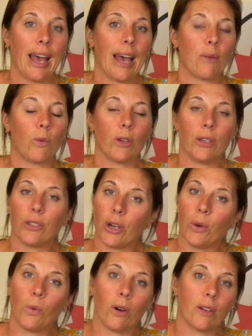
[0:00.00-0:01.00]
and what you
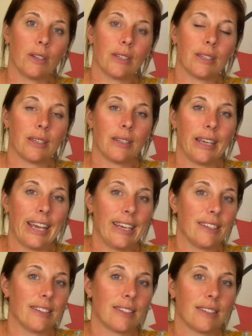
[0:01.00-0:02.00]
don't want
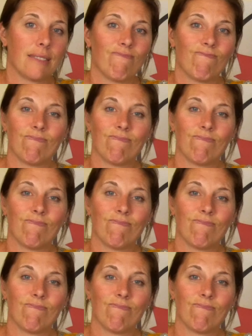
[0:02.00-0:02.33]
is